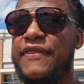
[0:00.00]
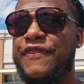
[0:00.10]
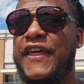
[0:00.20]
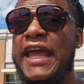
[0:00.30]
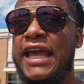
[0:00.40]

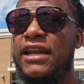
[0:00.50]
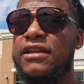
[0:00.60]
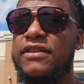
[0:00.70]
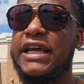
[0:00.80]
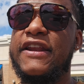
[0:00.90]

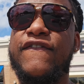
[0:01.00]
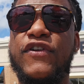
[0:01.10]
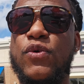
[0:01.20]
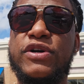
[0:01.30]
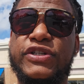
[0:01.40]
then the
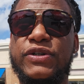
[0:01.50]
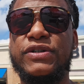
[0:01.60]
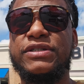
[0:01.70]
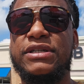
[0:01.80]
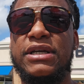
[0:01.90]

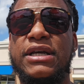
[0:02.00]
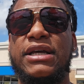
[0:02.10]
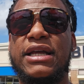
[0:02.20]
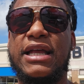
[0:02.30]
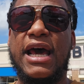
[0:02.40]
influencers
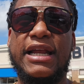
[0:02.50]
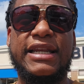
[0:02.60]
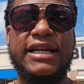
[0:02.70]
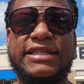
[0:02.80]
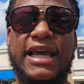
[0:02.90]
kind of
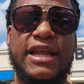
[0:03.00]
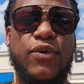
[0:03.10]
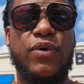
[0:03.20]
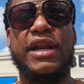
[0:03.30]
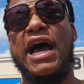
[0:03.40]

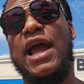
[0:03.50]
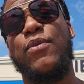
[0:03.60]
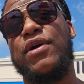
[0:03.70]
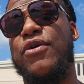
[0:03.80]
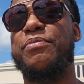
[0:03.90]
dictated what the hype
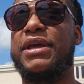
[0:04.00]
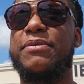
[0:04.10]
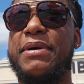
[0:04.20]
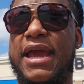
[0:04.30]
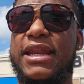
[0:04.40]
was gonna be
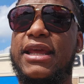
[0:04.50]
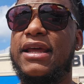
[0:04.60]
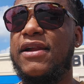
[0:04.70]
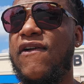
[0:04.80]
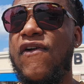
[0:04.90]
back then.
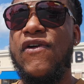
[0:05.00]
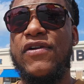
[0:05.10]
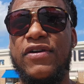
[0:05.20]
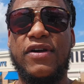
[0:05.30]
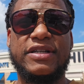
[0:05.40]

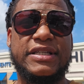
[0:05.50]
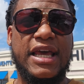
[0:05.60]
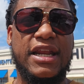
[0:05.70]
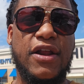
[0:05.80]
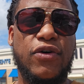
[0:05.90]
You know what I'm
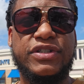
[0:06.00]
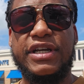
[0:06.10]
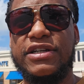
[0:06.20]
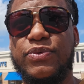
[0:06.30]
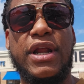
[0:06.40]
saying? In those
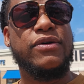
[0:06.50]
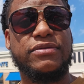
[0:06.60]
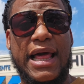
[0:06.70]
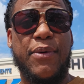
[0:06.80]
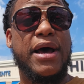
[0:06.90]
years when those
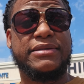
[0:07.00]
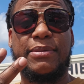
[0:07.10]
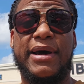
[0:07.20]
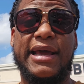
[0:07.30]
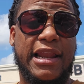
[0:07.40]
like when I was
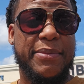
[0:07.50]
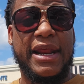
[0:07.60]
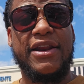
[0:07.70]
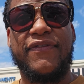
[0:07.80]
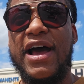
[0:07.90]
talking about the Element
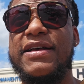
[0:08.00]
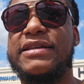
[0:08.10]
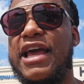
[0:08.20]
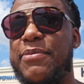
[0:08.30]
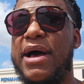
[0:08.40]
85s
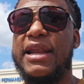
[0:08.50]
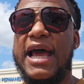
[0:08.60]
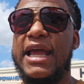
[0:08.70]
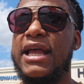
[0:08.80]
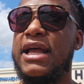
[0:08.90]
came out,
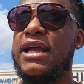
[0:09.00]
like